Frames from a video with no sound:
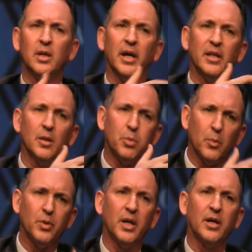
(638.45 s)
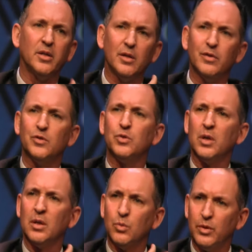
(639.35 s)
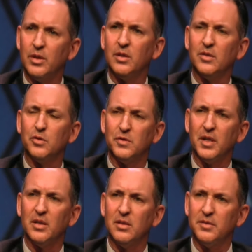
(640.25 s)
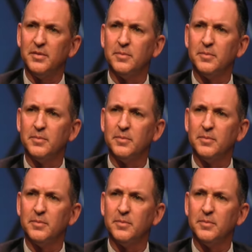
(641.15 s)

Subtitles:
and the popularity of Israel within these societies.